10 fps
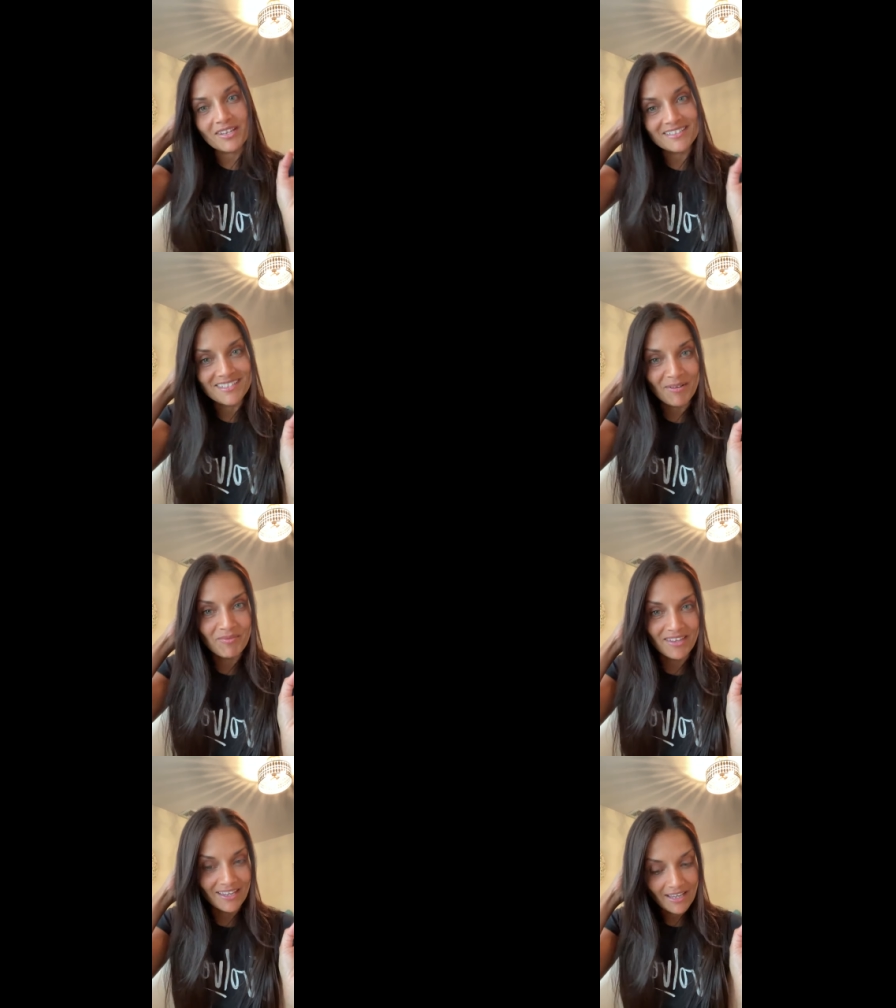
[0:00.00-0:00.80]
smoking
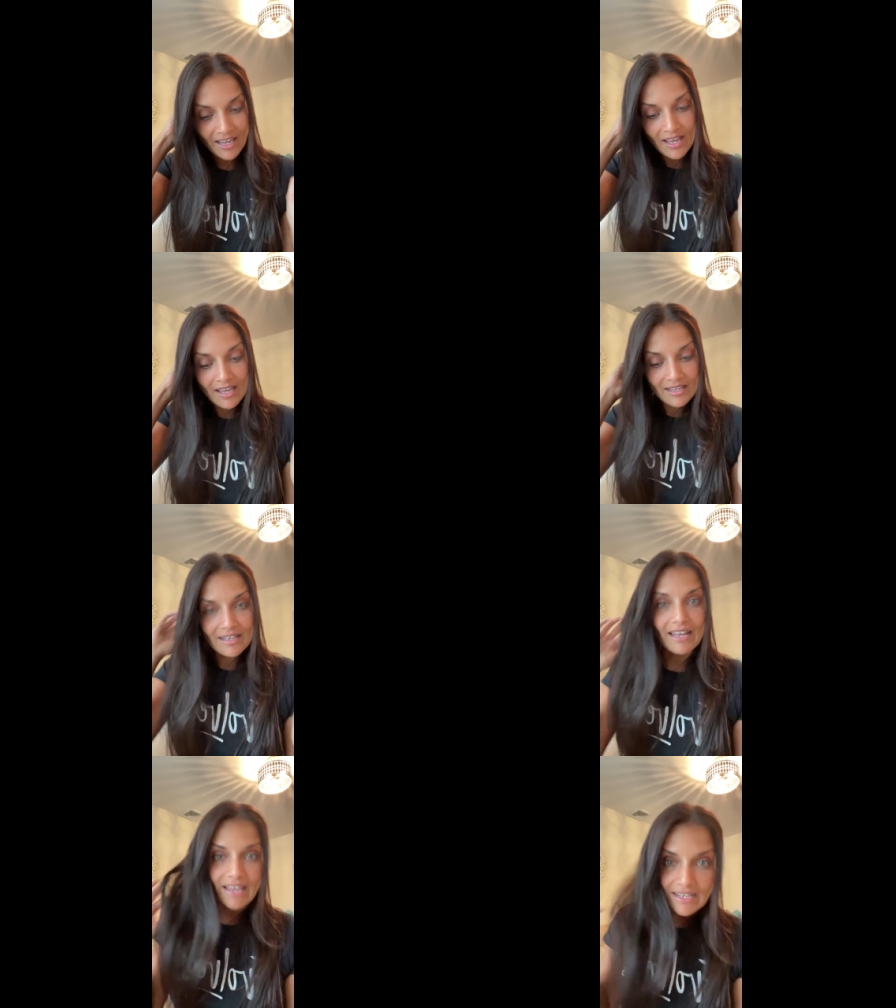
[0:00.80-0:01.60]
something
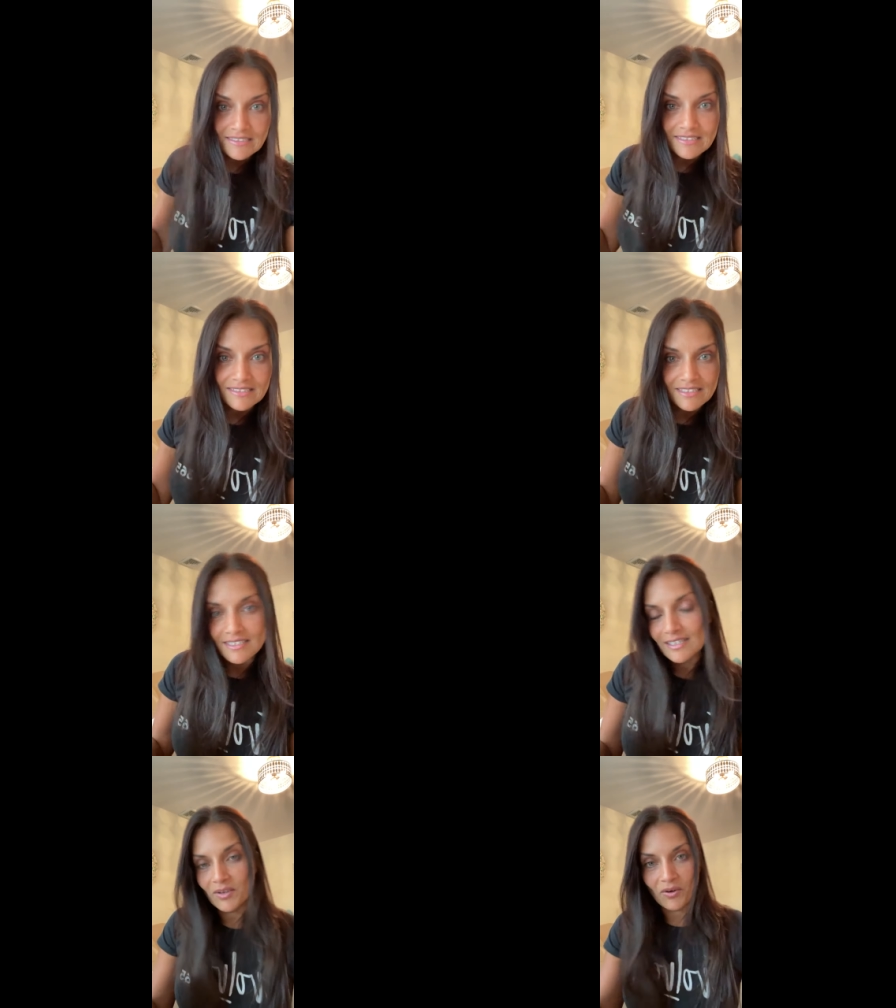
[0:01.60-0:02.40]
like
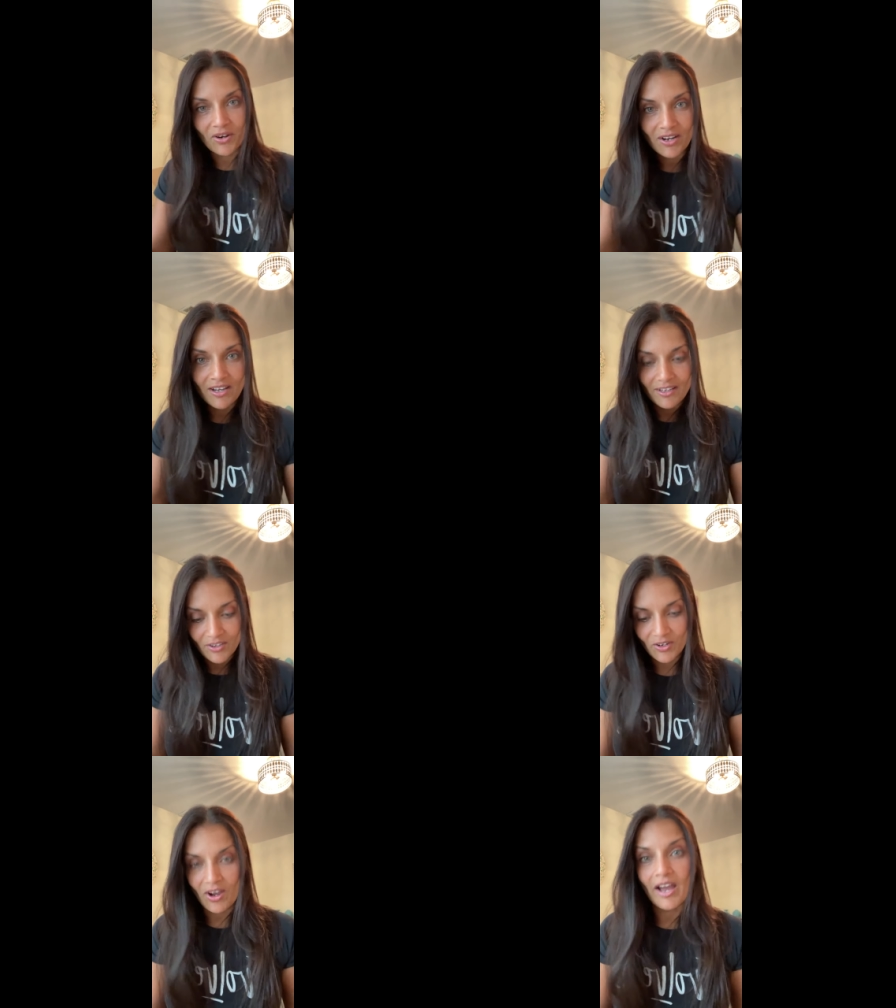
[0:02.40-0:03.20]
ecstasy or
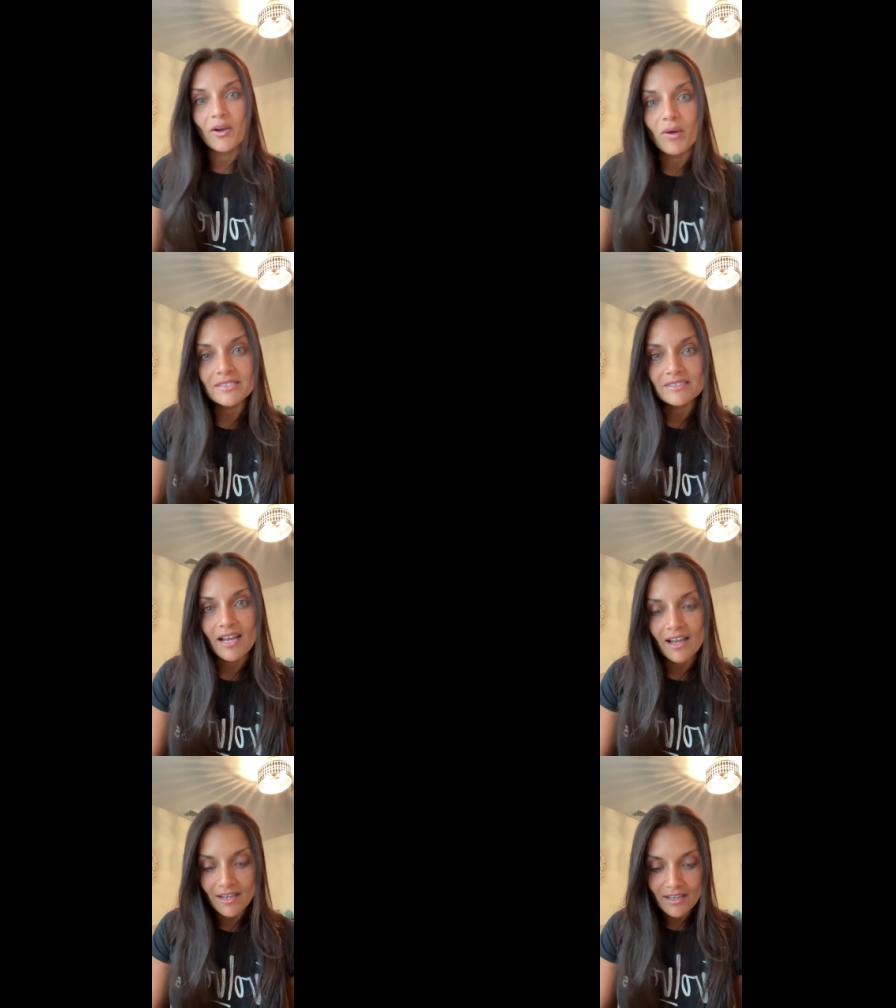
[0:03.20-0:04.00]
you know
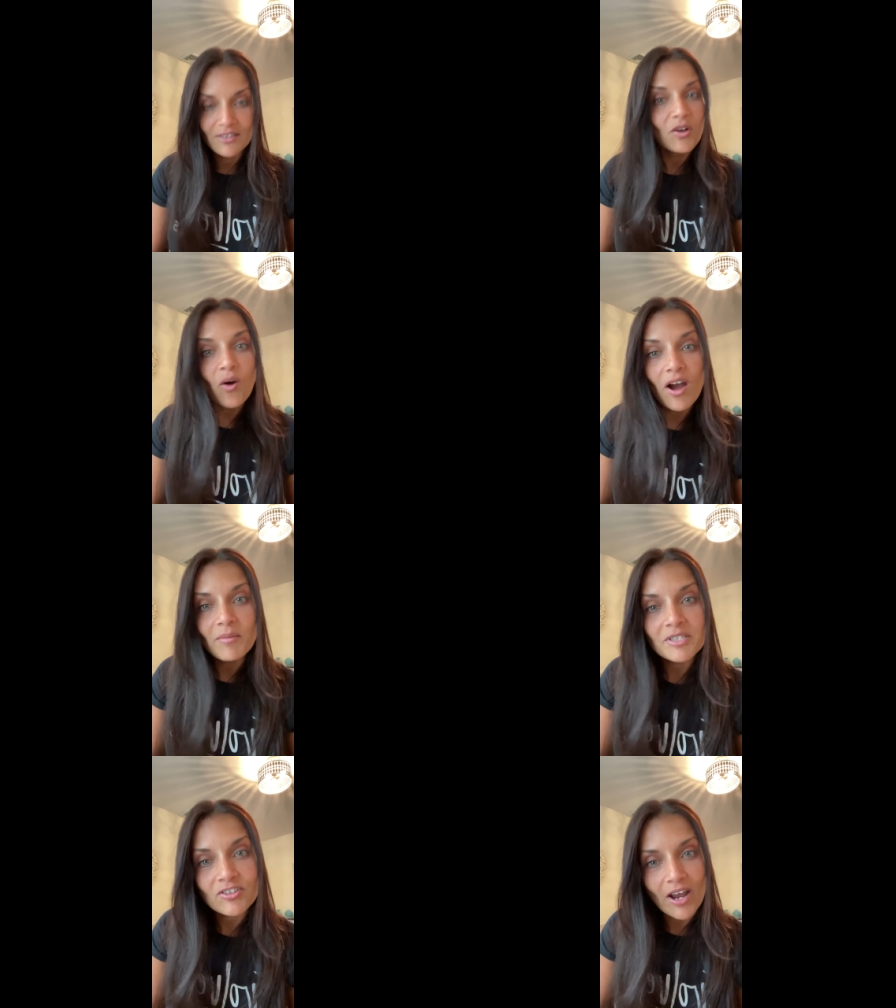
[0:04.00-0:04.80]
ayahuasca no
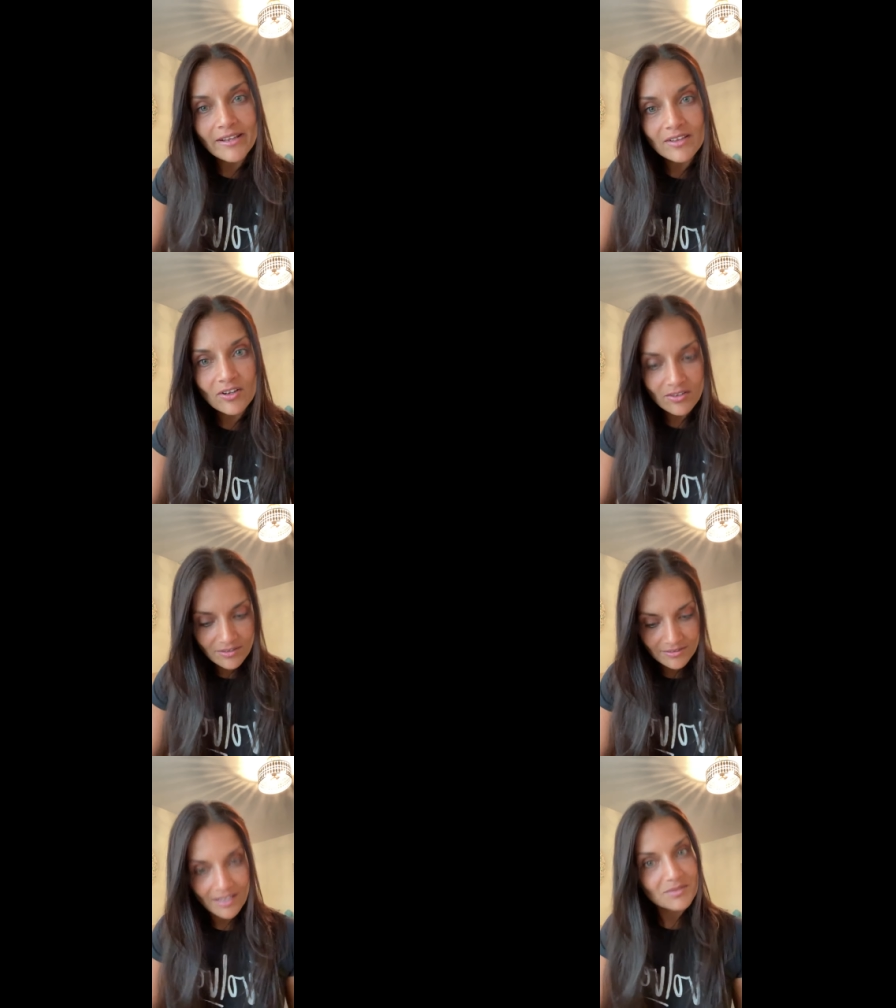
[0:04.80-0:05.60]
harm in trying
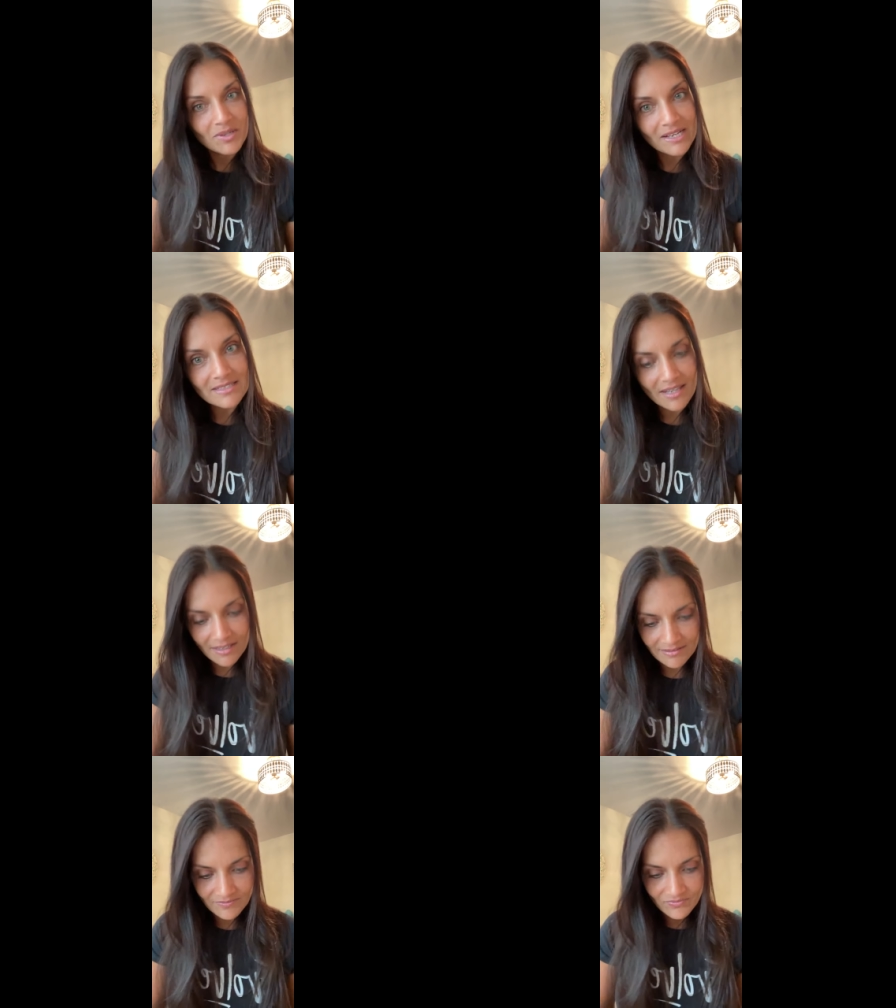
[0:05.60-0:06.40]
though that's what i say